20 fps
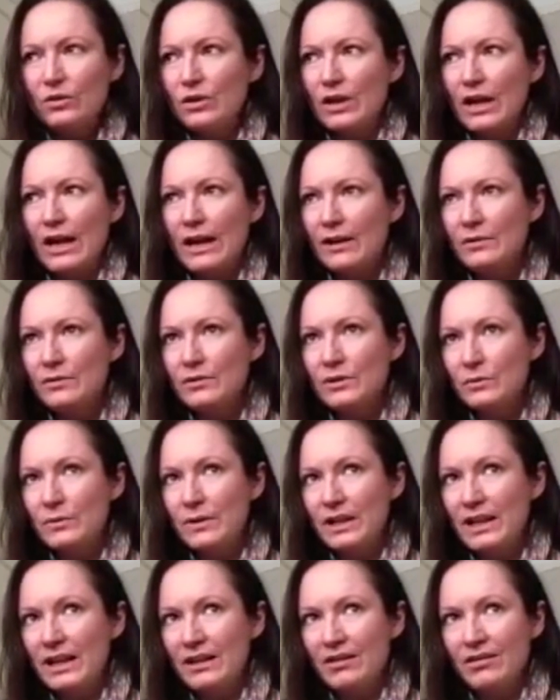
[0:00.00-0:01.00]
How do
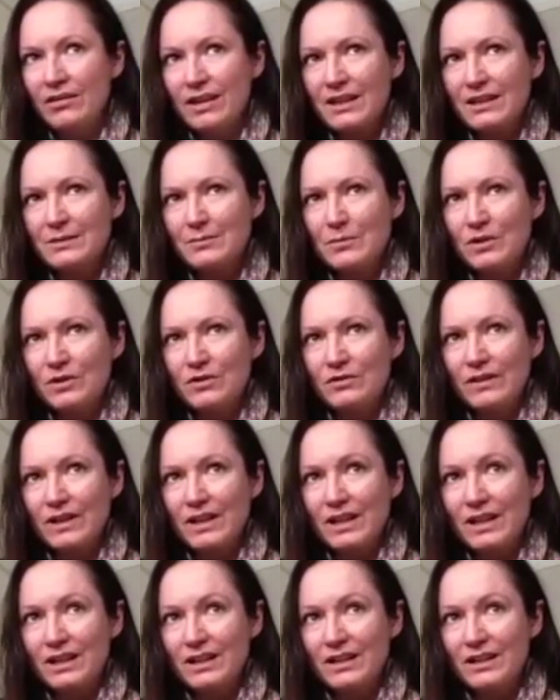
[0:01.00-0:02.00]
we get things
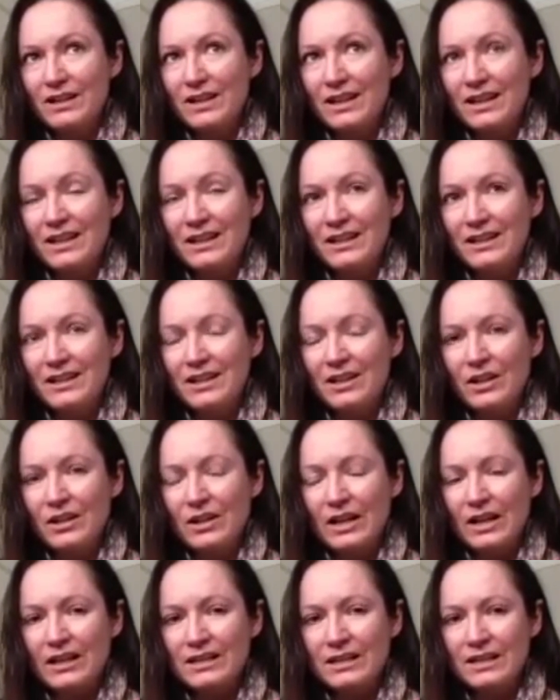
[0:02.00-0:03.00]
moving in the
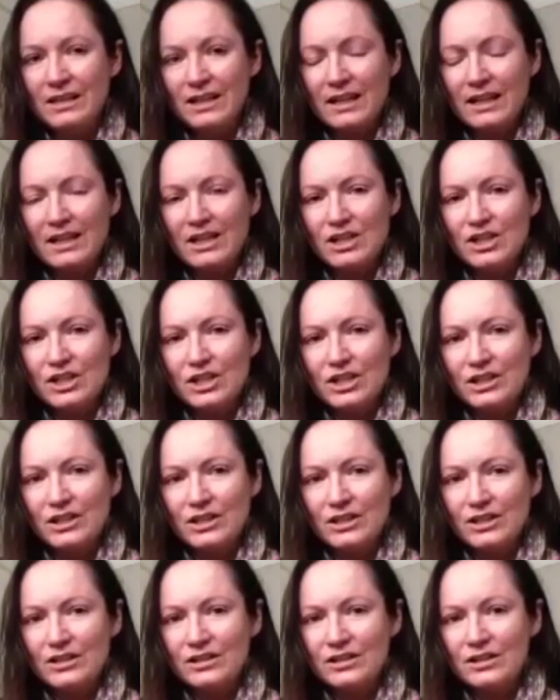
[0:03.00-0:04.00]
United
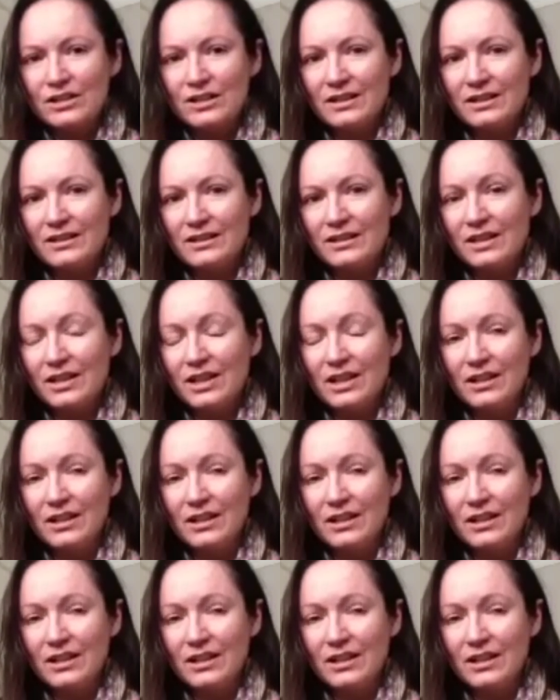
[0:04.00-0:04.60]
Nations, in